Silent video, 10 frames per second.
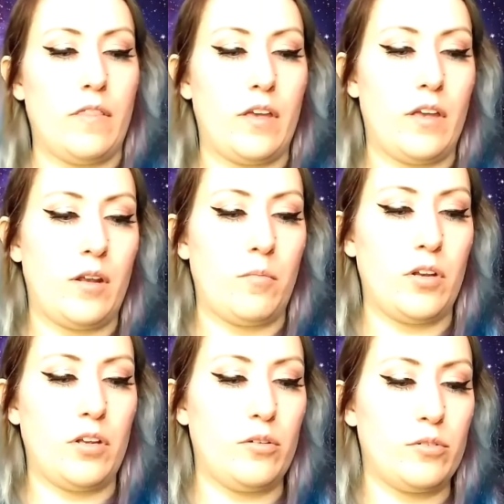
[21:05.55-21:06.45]
and then
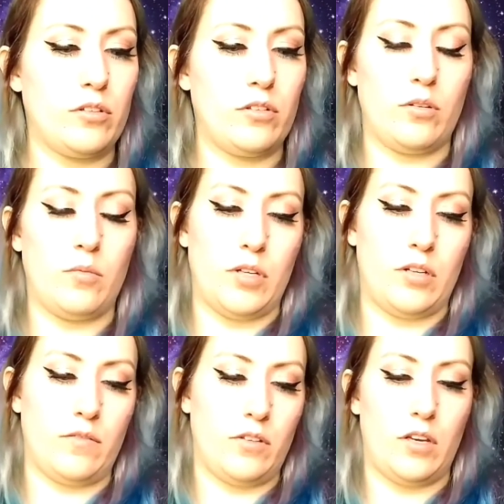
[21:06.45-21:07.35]
I'm going to use a little
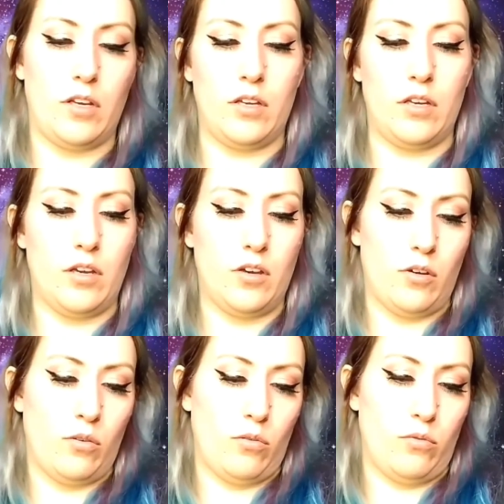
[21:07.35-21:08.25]
bit of the
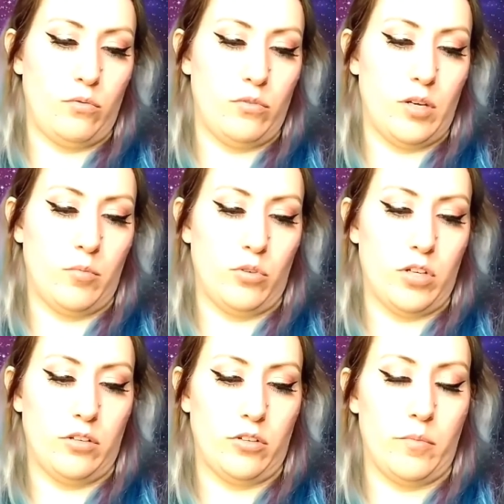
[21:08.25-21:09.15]
Kiko
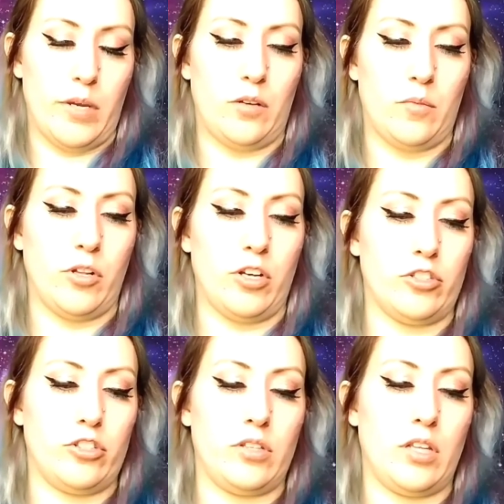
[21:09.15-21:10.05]
double color baked
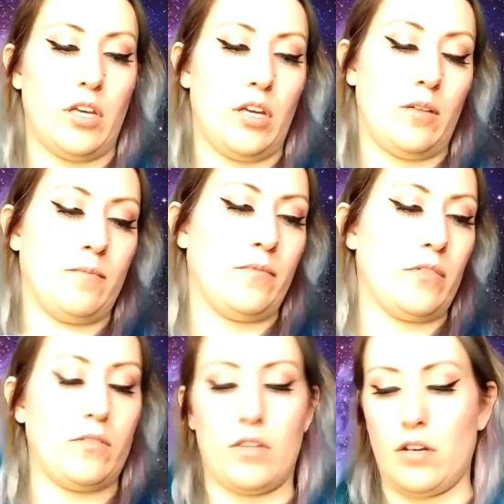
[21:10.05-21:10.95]
blush thing
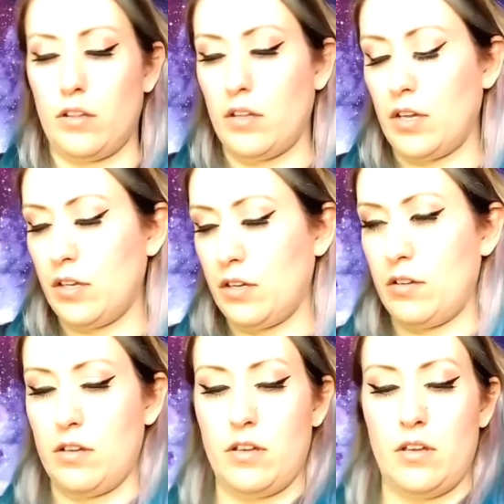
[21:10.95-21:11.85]
that I
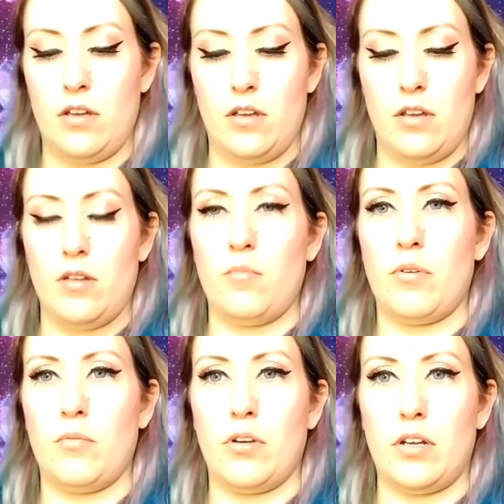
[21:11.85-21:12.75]
like,
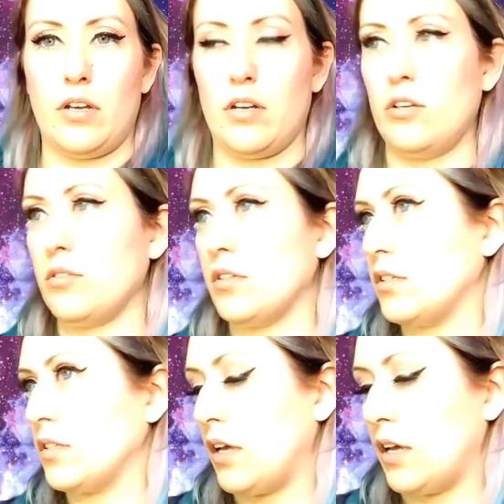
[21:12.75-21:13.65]
but I'm going to kind of use
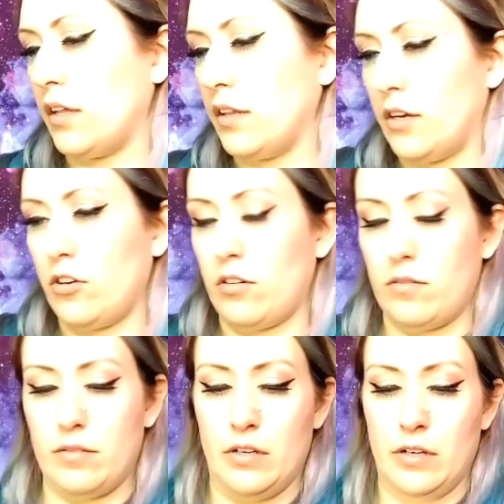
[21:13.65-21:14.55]
it as a
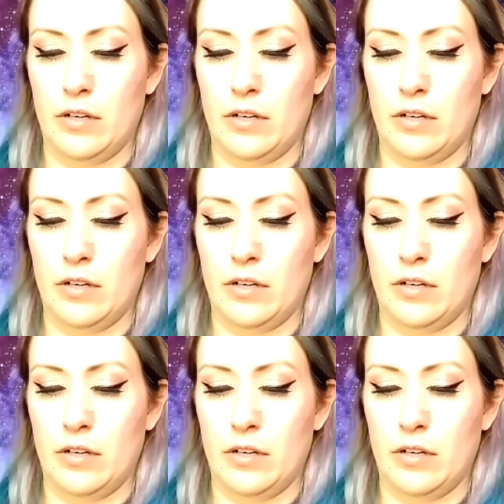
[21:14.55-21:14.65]
highlighter